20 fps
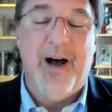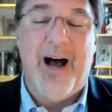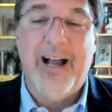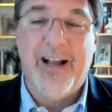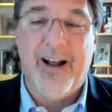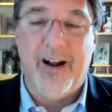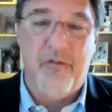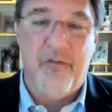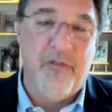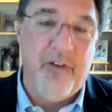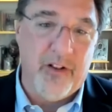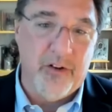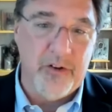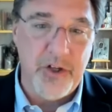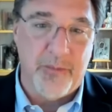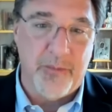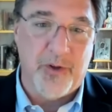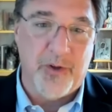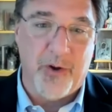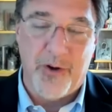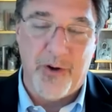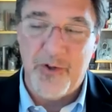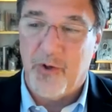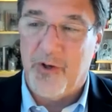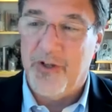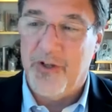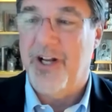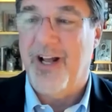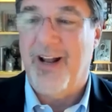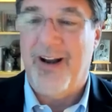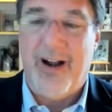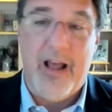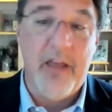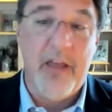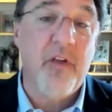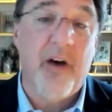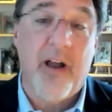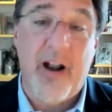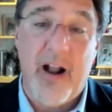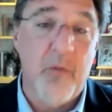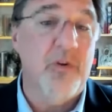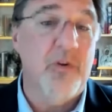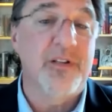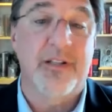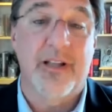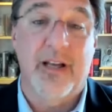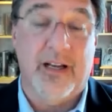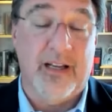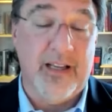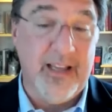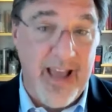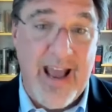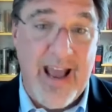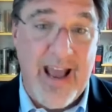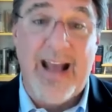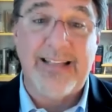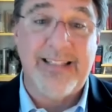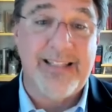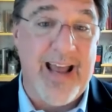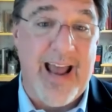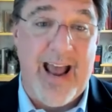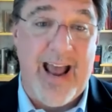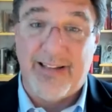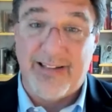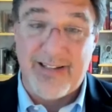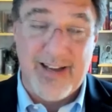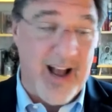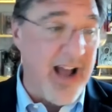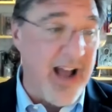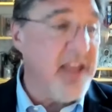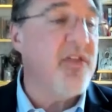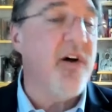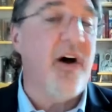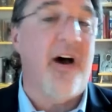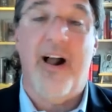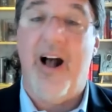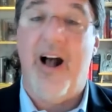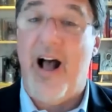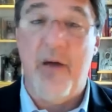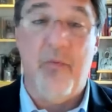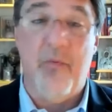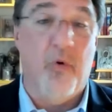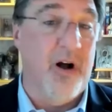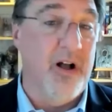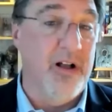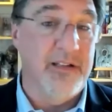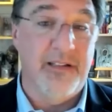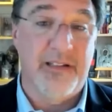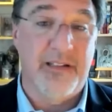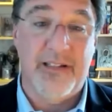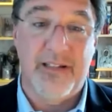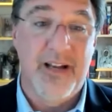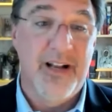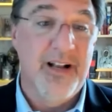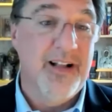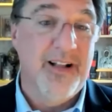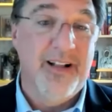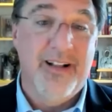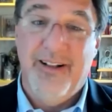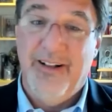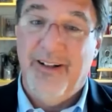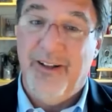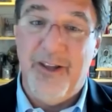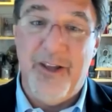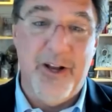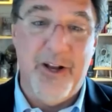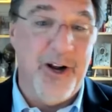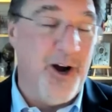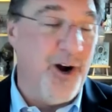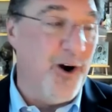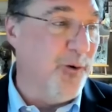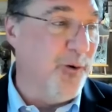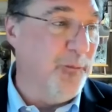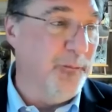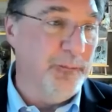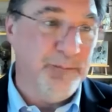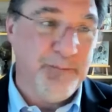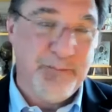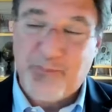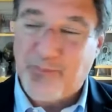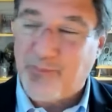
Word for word: I got a fellowship to go to Georgetown and I thought I was the cat's ass. I thought I was, you know,